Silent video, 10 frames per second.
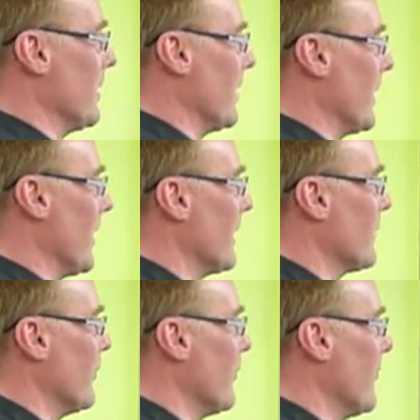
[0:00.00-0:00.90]
if you like,
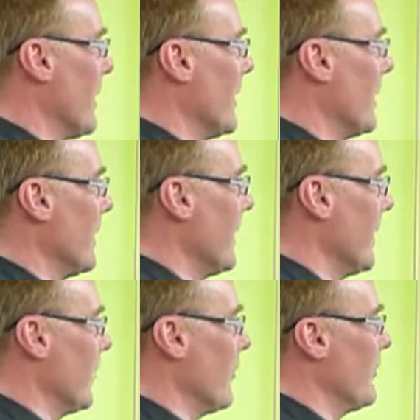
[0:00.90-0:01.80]
of
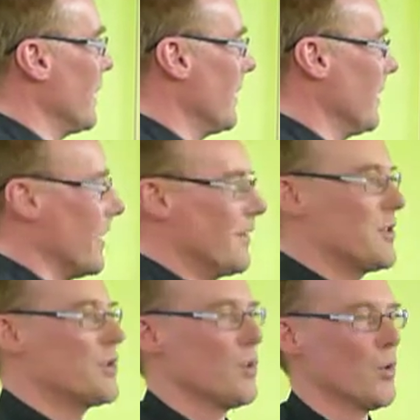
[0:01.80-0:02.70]
my life
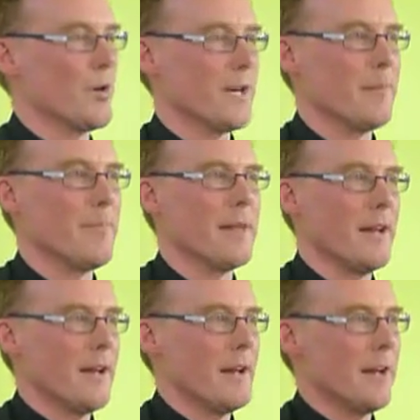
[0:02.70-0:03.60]
story.
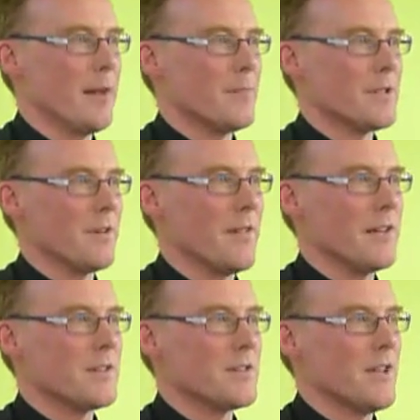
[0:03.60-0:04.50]
So
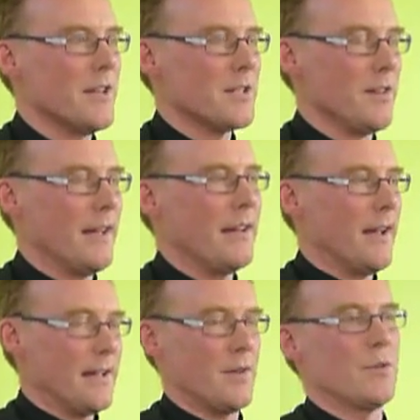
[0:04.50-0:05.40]
then,
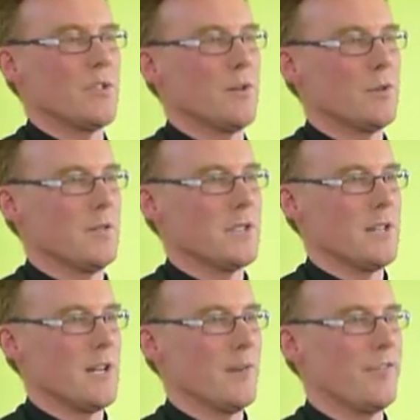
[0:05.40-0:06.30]
as a result,
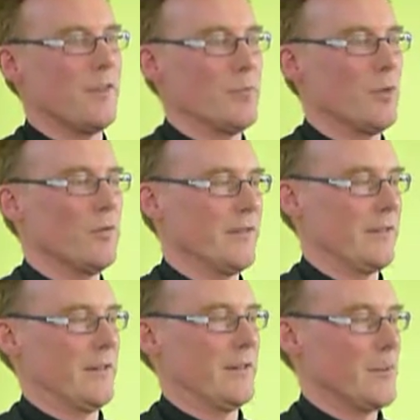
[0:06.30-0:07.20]
obviously, I felt more
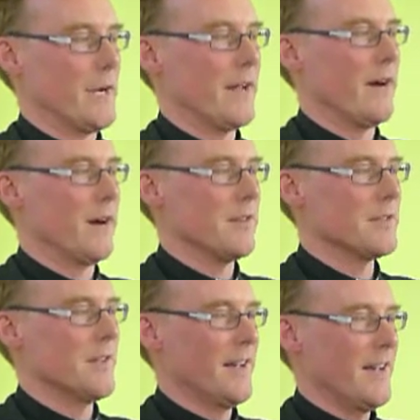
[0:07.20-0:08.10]
fulfilled in my
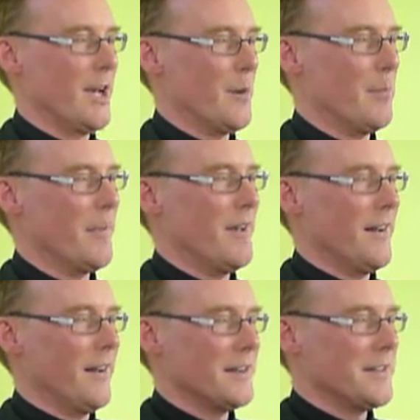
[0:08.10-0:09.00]
heart. I
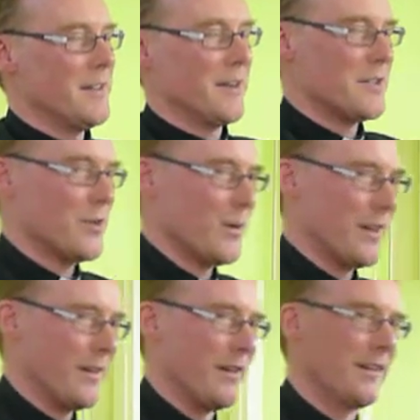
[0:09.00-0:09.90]
was
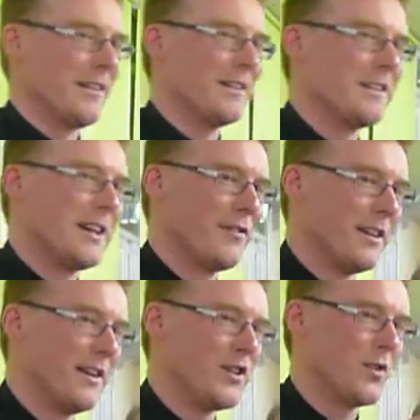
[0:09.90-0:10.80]
talking earlier, I did have
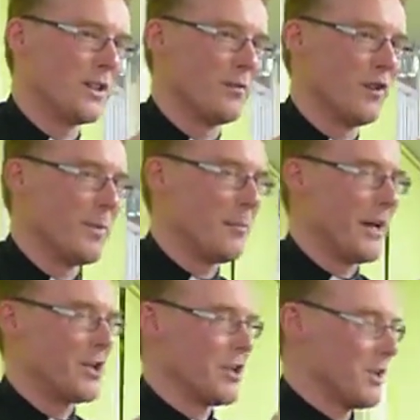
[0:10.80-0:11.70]
an interest. One of my
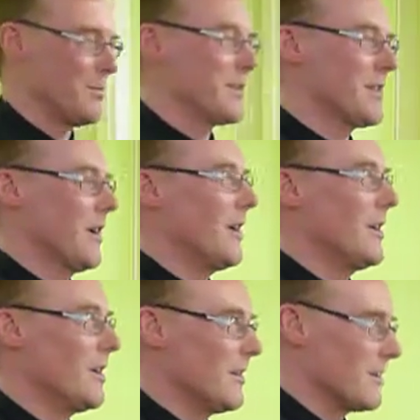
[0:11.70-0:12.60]
passions was
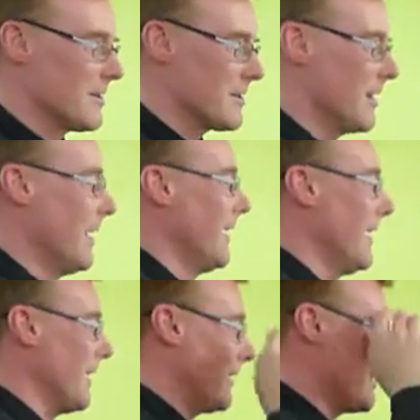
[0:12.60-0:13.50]
cars,
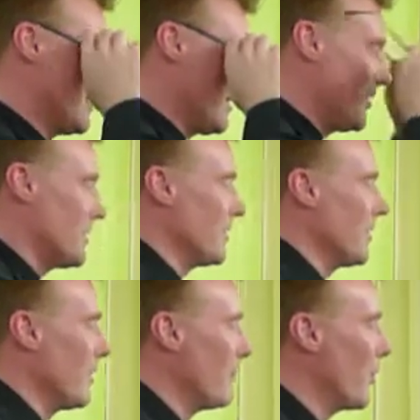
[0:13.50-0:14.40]
and I used
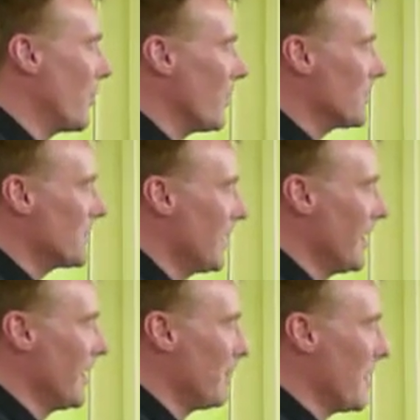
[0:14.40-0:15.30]
to import
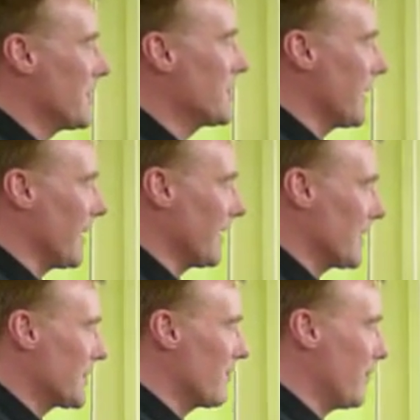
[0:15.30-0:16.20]

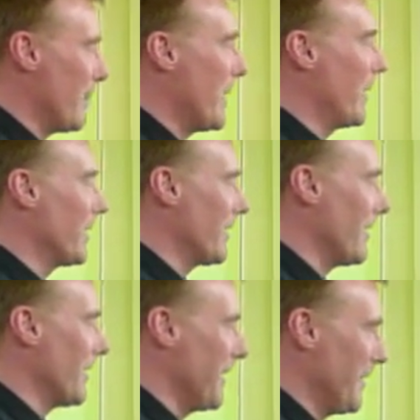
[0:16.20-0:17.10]
Mustangs from
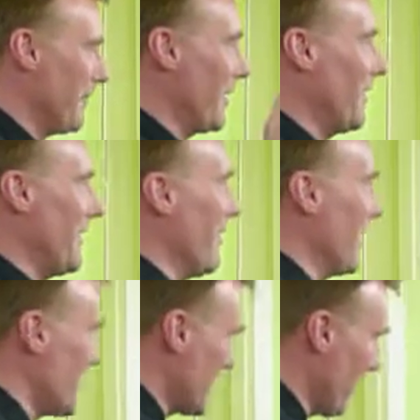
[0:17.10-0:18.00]
America, very
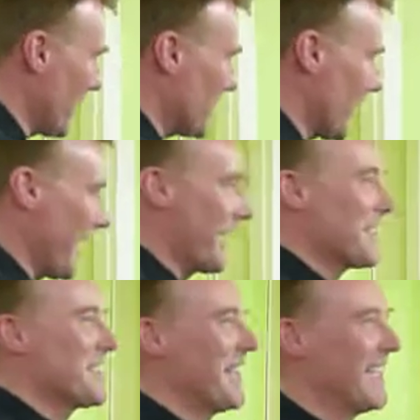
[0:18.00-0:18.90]
nice
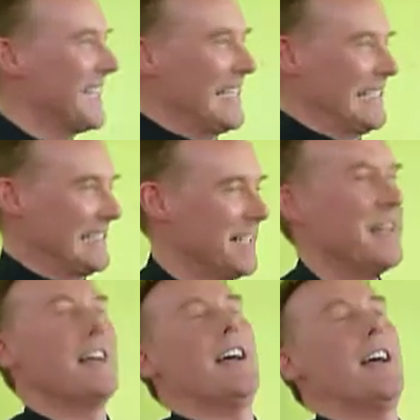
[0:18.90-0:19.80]
Mustangs.
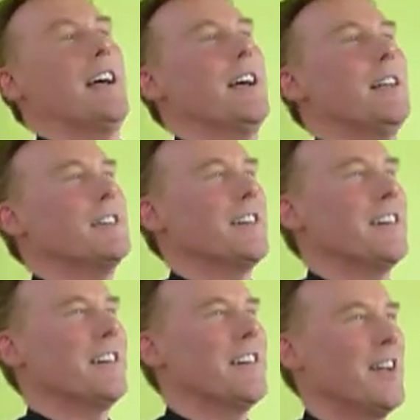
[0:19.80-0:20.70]
And
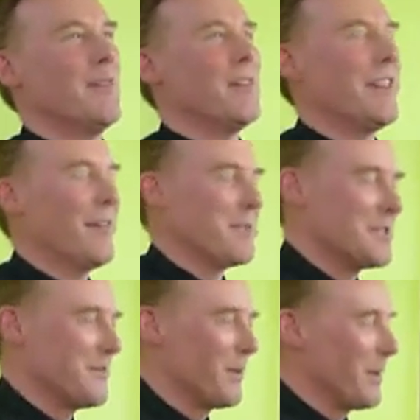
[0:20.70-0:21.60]
But that
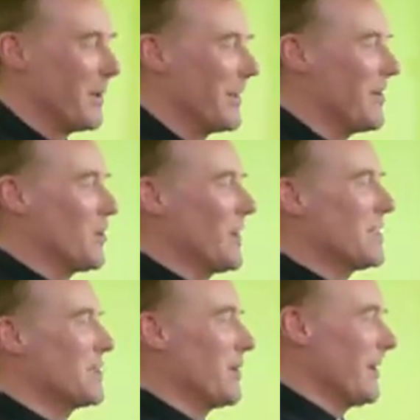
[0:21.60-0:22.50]
was one of my
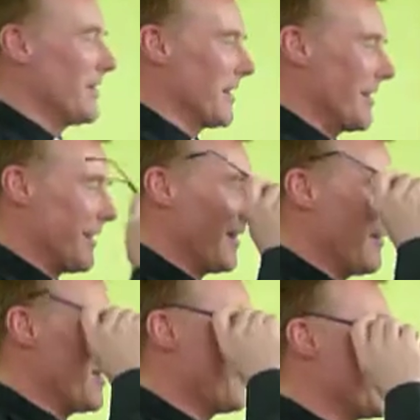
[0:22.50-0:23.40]
interests, but I've left